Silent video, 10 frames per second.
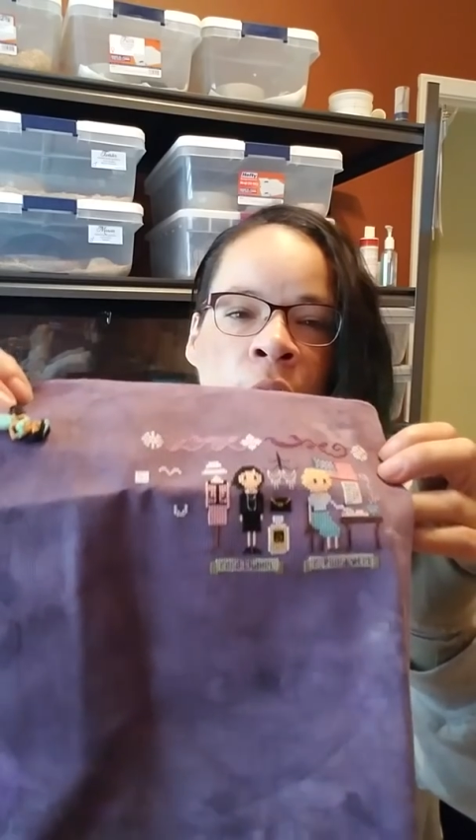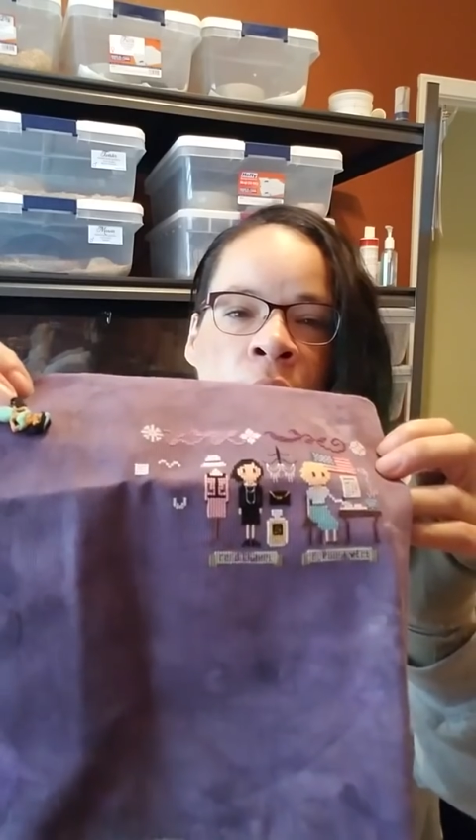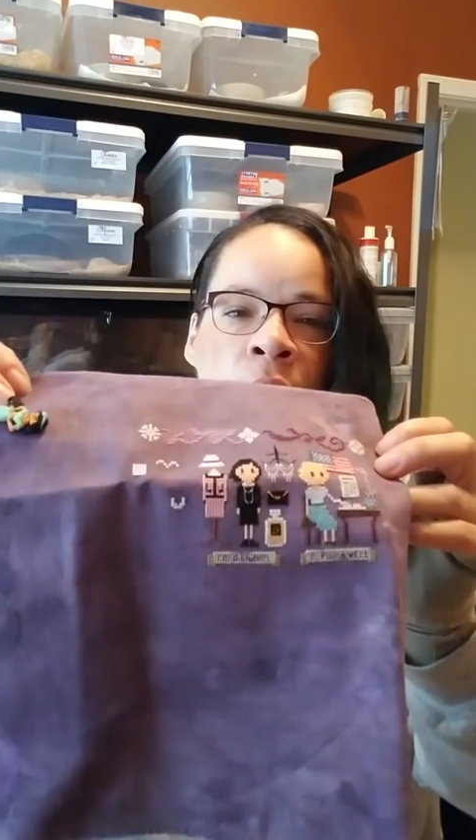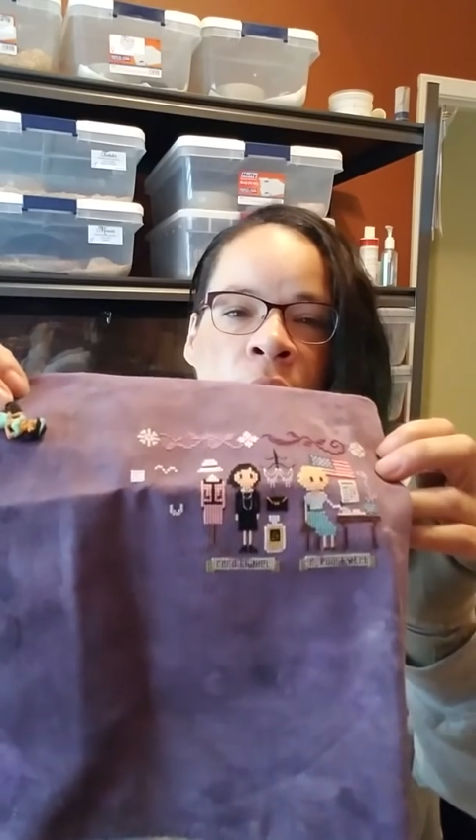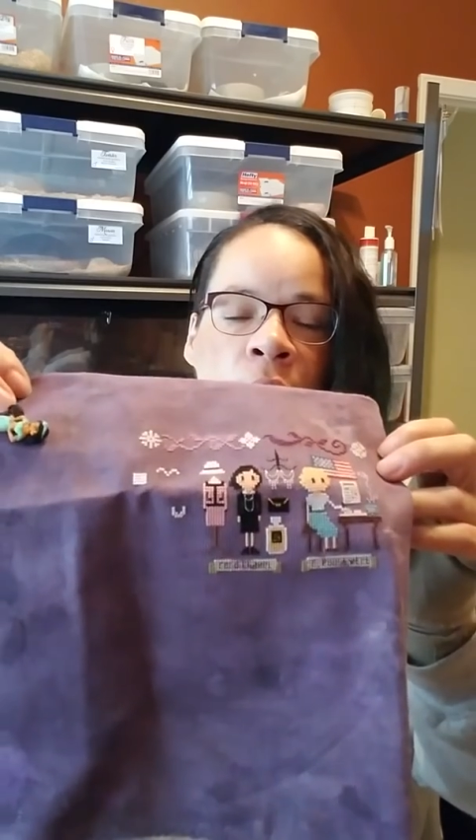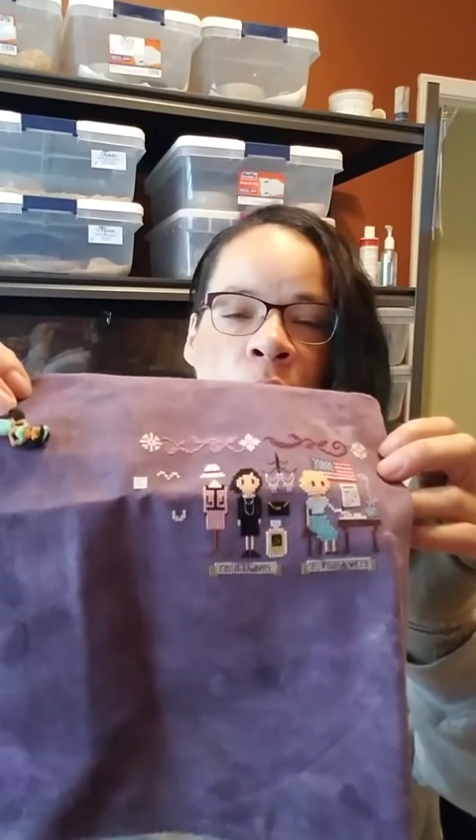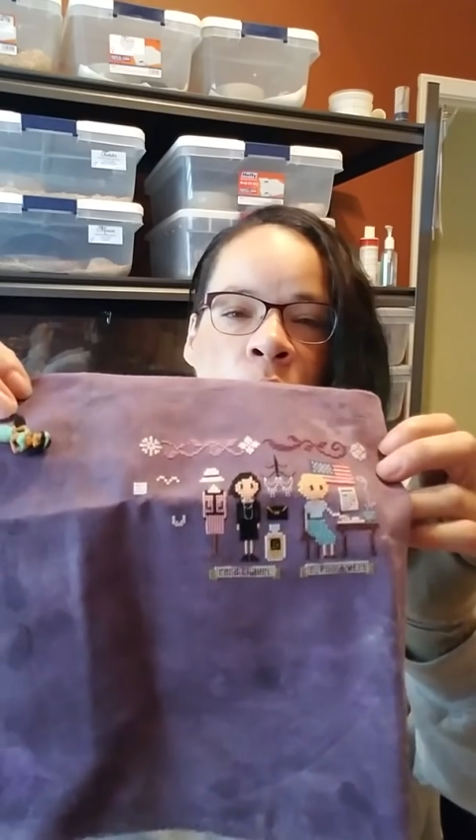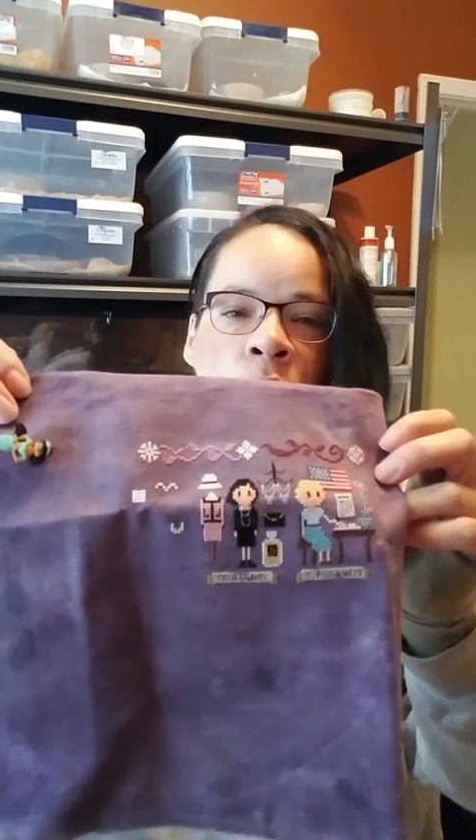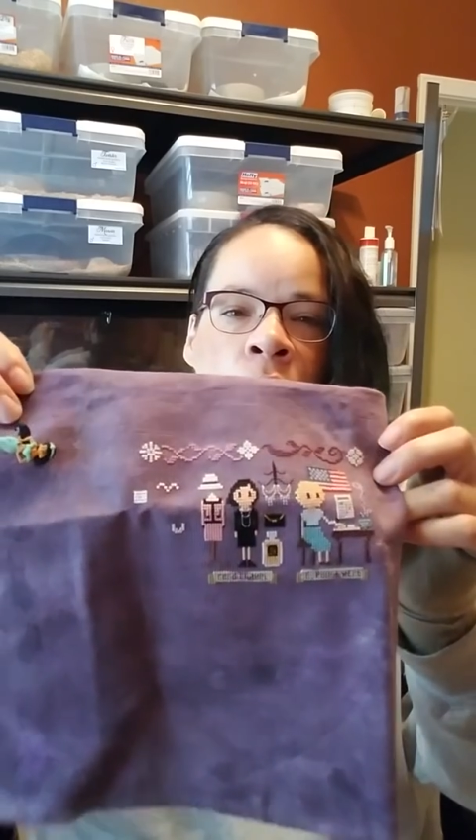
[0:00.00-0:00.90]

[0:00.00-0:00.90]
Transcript: So,